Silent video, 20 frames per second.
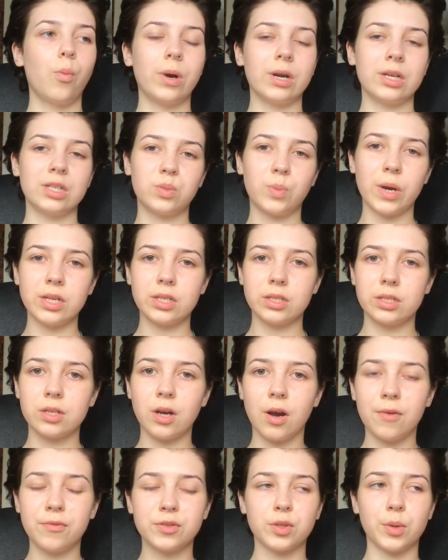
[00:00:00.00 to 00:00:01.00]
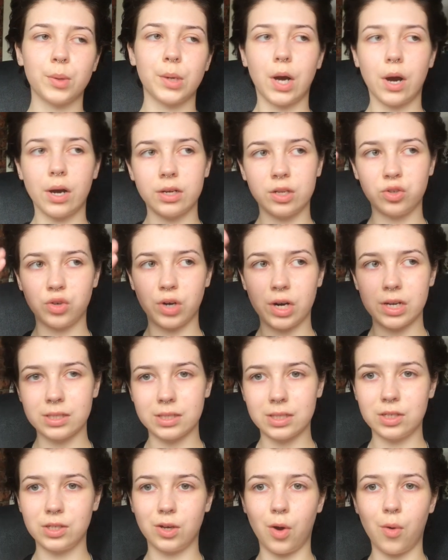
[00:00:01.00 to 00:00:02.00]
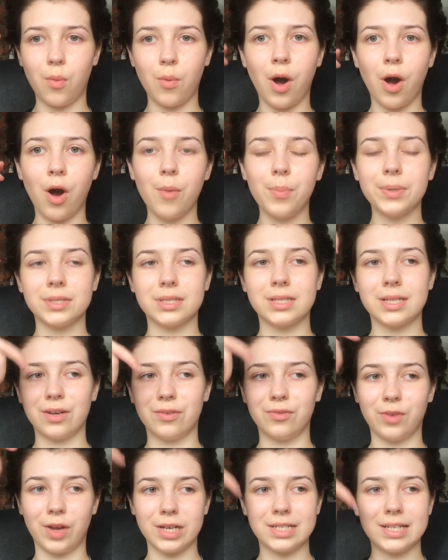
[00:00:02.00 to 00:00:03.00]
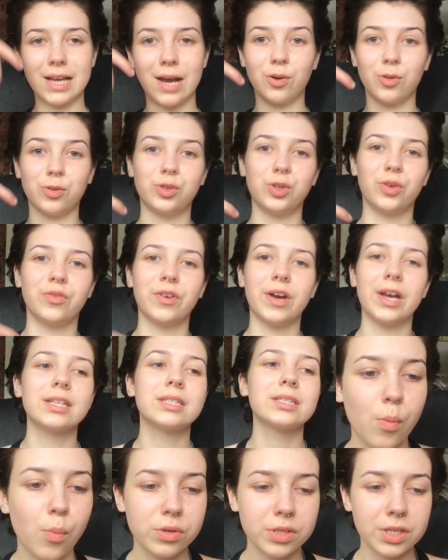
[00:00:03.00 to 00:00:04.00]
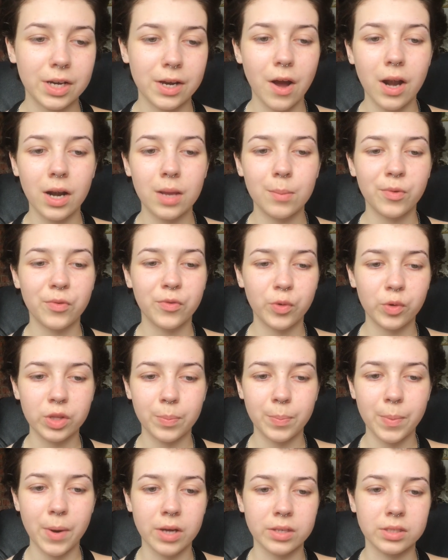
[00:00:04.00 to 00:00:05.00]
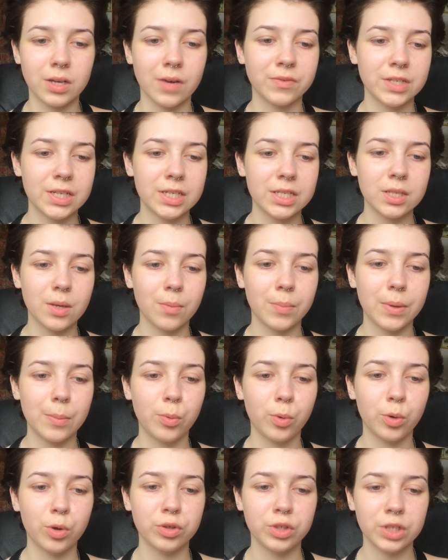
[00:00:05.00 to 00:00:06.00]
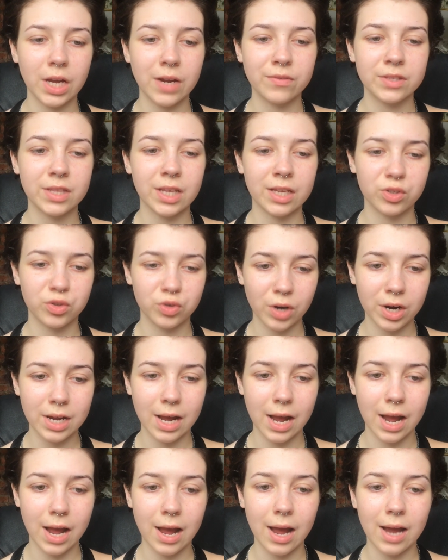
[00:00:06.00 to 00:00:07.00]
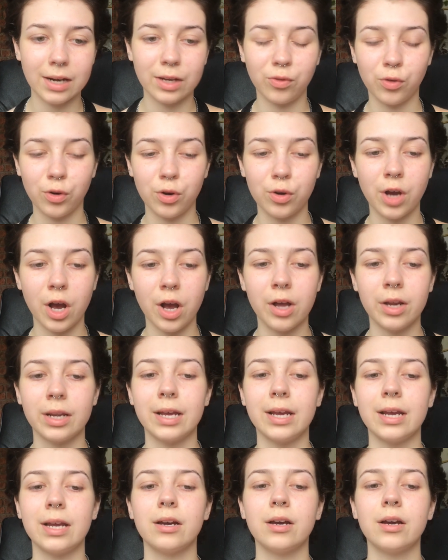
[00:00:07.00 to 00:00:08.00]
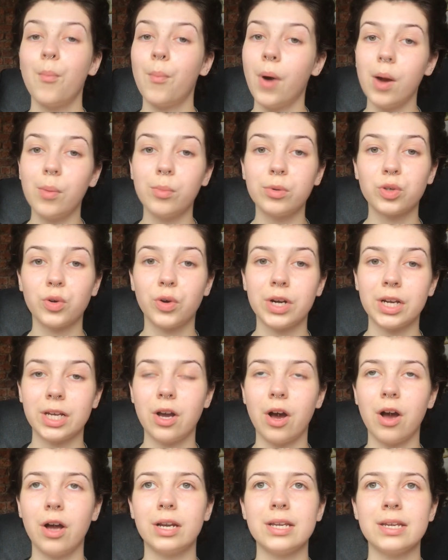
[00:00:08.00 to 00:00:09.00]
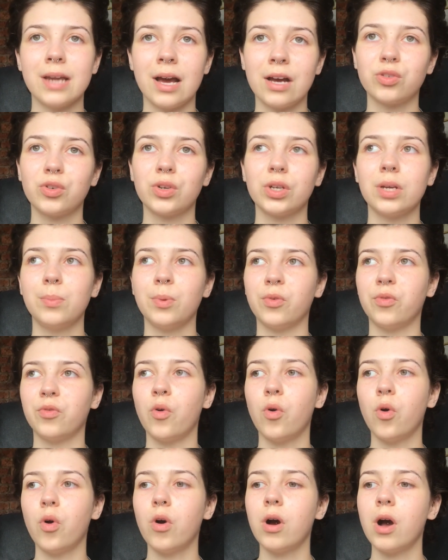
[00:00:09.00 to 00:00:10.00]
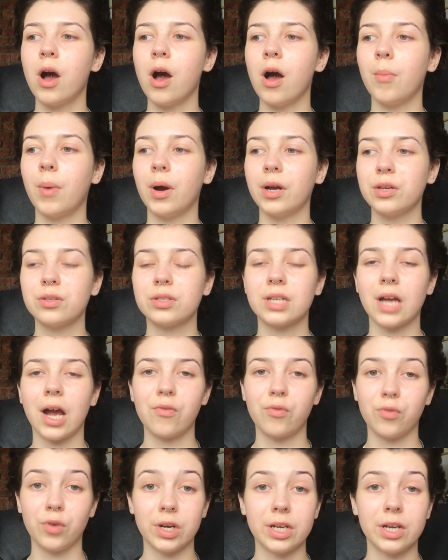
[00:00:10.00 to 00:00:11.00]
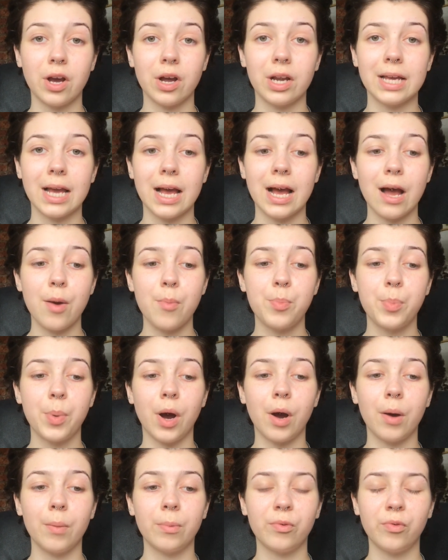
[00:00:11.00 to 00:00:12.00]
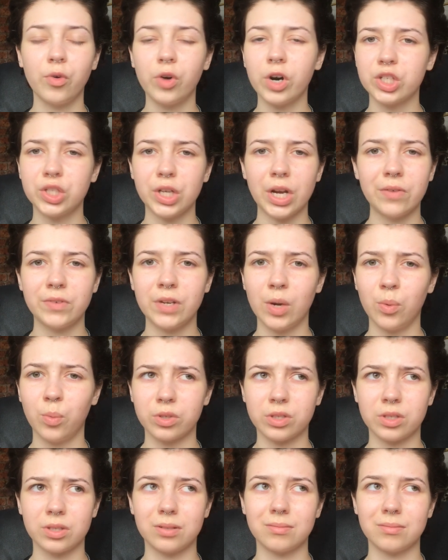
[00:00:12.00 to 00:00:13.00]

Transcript: when it's wet and stuff, so it kind of trains it to go up instead of like down onto your face. Was it curly before the buzz? I've seen some people who shaved their straight hair and it grew curly. Mine was already curly naturally before. I used to have really curly hair, but before I shaved it, it wasn't